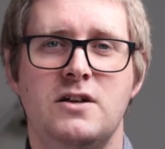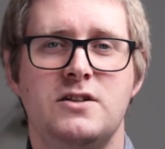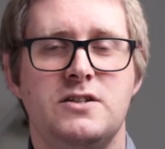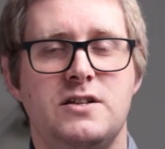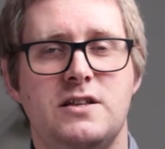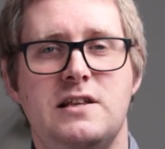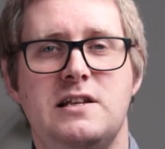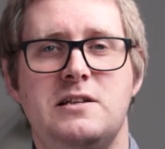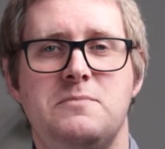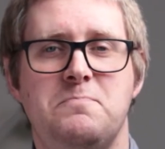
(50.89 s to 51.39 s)

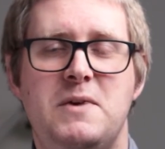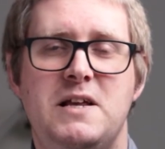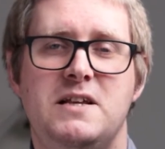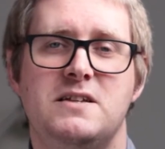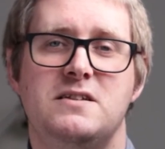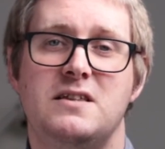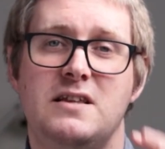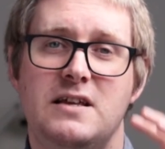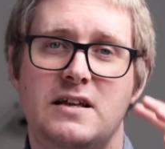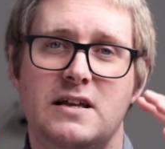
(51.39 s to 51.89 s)
So this
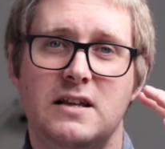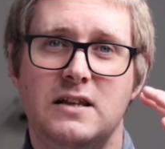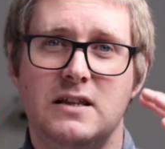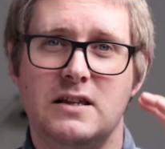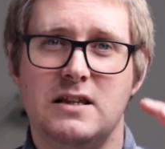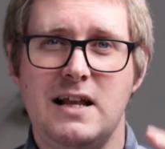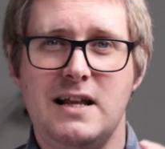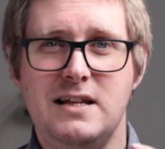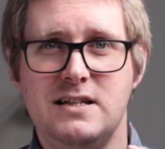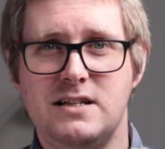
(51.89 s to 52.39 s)
means the
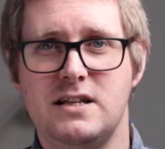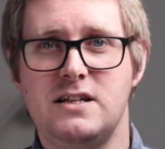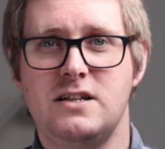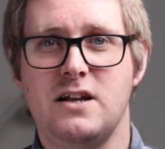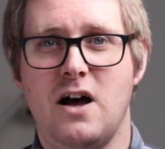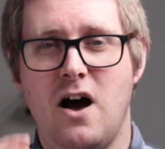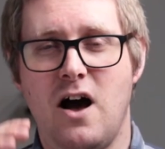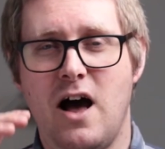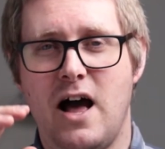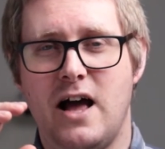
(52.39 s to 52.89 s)

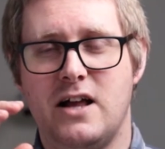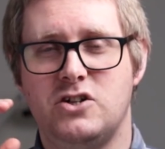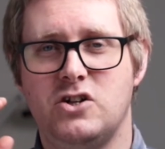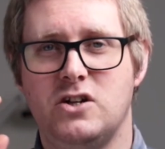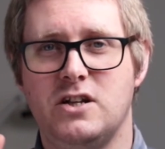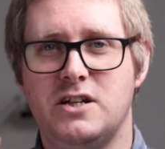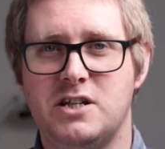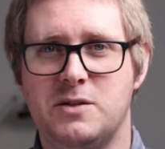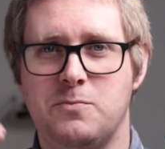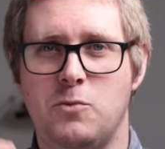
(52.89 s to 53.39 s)
lenses are
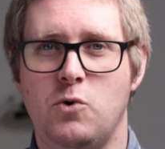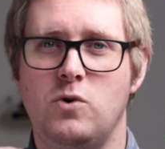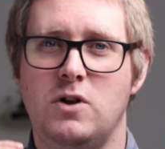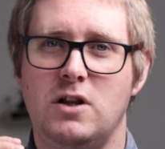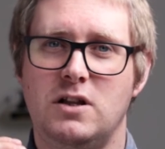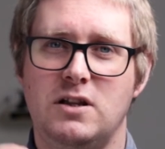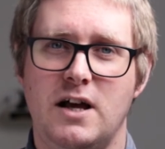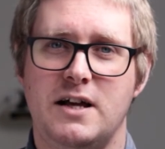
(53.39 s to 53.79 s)
actually smaller,